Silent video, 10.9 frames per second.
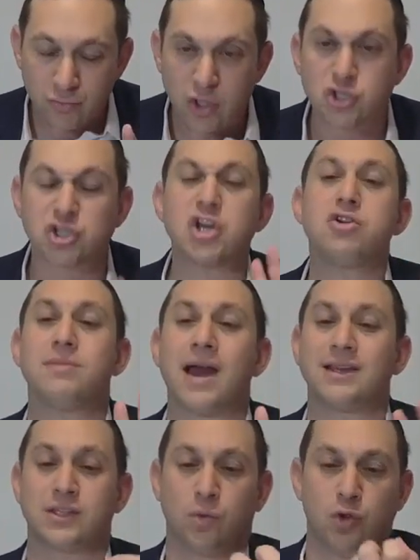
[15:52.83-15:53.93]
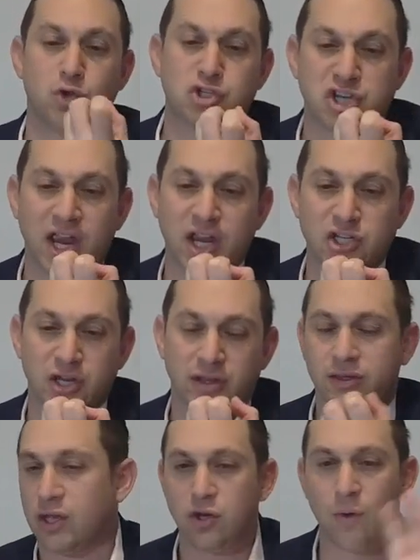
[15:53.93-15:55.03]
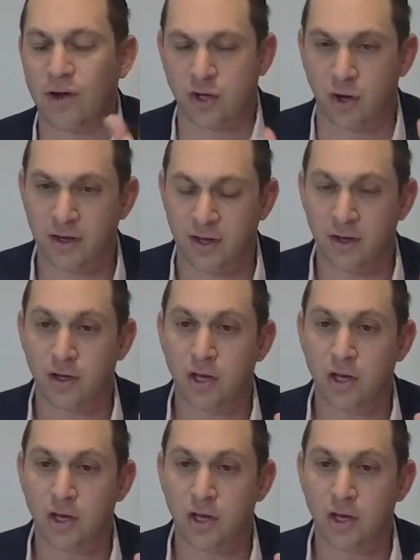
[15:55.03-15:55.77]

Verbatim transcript: Shinu Maisa, when you change it, you're already crazy.